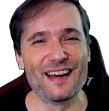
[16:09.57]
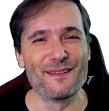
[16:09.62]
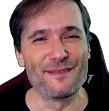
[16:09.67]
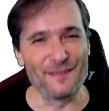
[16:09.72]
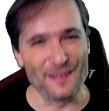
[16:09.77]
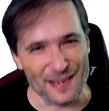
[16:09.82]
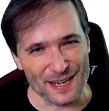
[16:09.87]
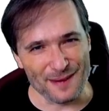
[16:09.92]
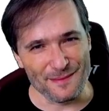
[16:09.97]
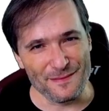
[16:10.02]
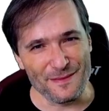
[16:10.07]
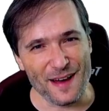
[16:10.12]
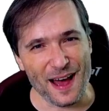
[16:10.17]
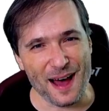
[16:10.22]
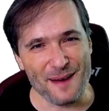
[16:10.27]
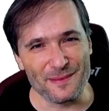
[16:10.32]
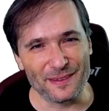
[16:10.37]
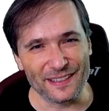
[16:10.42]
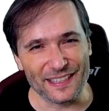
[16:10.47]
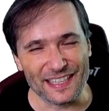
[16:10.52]
Freedom
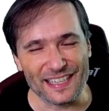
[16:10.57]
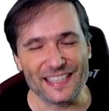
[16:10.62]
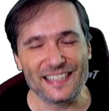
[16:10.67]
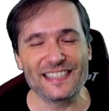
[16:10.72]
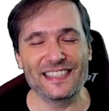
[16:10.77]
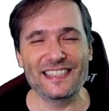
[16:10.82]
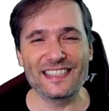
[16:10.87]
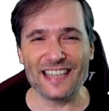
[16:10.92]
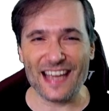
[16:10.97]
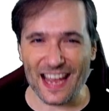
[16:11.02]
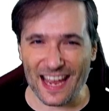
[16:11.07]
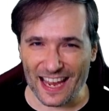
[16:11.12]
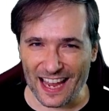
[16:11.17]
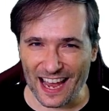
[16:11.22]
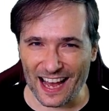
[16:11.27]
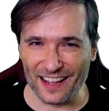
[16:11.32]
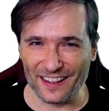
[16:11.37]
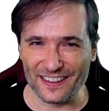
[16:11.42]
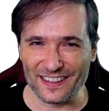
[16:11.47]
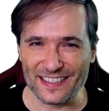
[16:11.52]
family, stay
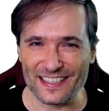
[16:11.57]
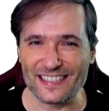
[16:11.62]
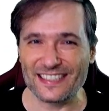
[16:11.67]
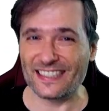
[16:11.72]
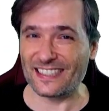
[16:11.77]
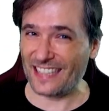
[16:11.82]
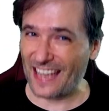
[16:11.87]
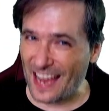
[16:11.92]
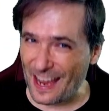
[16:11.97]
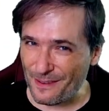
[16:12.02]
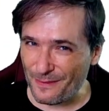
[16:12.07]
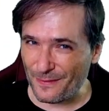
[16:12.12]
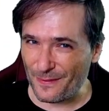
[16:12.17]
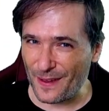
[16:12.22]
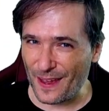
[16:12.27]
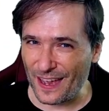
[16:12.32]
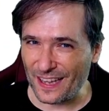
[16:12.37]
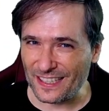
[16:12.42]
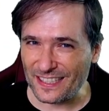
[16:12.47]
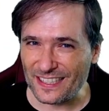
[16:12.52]
healthy, stay
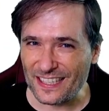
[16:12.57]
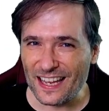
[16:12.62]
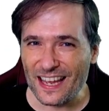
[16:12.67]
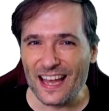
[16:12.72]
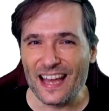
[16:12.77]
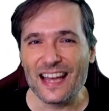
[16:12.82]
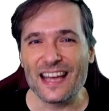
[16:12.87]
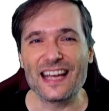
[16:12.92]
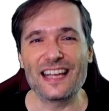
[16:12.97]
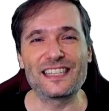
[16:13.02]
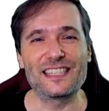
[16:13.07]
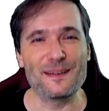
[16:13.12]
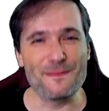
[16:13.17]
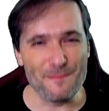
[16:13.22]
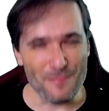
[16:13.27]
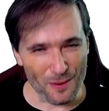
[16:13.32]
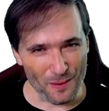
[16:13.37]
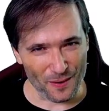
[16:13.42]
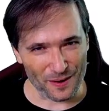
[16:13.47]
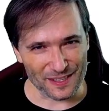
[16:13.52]
fit. It's
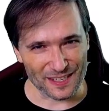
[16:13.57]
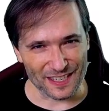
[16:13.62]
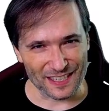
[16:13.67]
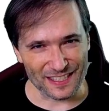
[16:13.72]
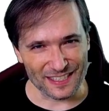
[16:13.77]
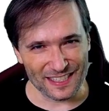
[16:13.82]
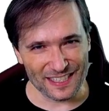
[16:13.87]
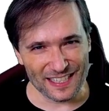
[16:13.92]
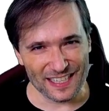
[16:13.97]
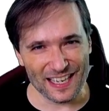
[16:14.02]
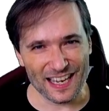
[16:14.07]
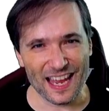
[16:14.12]
important.